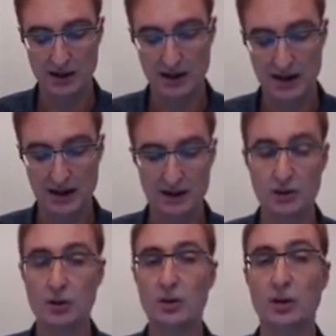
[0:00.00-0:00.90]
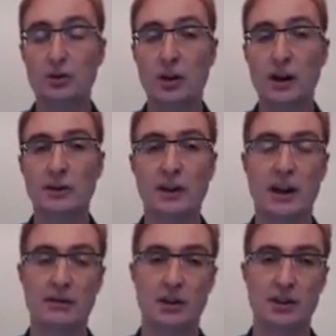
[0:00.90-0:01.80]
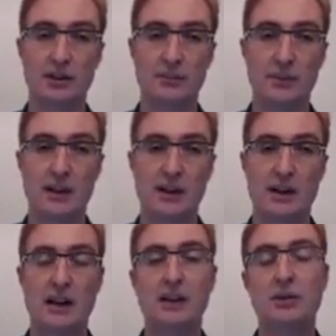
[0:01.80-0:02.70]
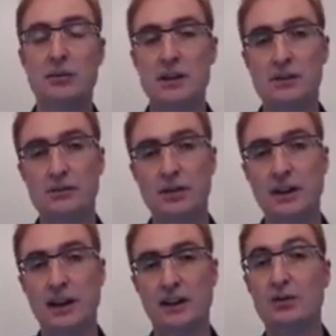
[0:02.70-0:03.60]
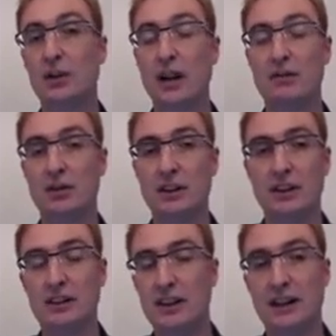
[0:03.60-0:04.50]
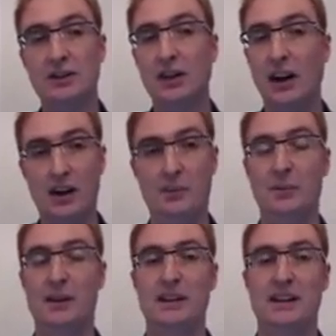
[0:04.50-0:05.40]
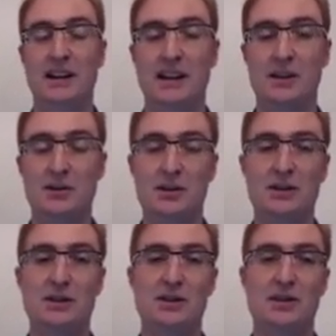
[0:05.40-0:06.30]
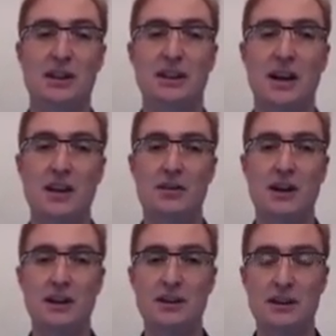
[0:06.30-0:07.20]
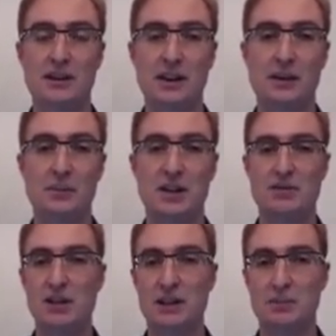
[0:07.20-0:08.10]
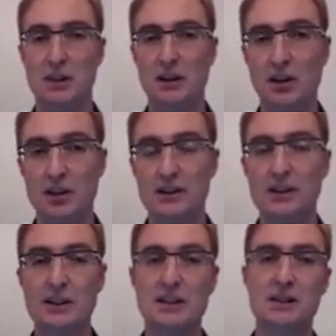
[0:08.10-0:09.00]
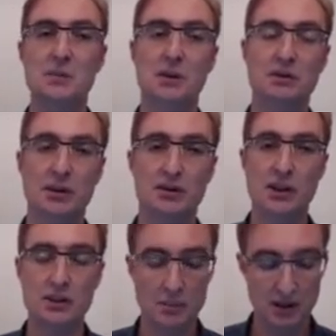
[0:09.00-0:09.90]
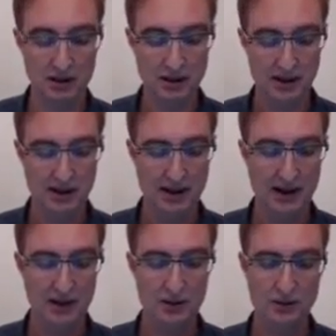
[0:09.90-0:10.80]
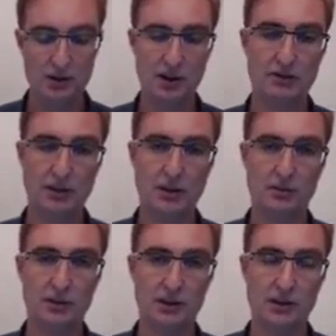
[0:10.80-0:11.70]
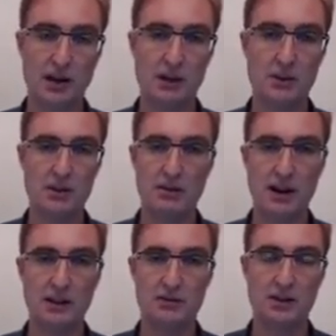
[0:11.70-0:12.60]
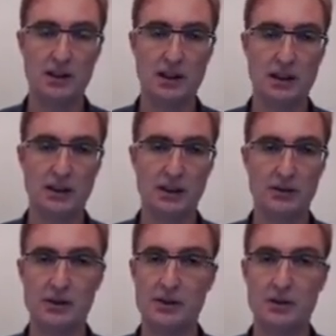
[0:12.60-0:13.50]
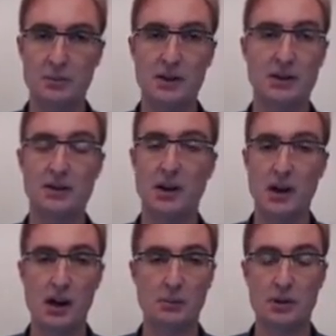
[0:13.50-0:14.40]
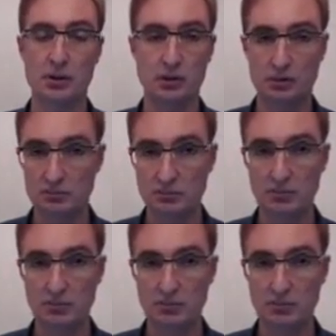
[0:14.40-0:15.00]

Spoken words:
and not try and recover it. The reason for that is recovery takes time. You need to tell the other end that something's been lost and it needs to be retransmitted. And usually for a real-time interactive scenario, there's simply not time to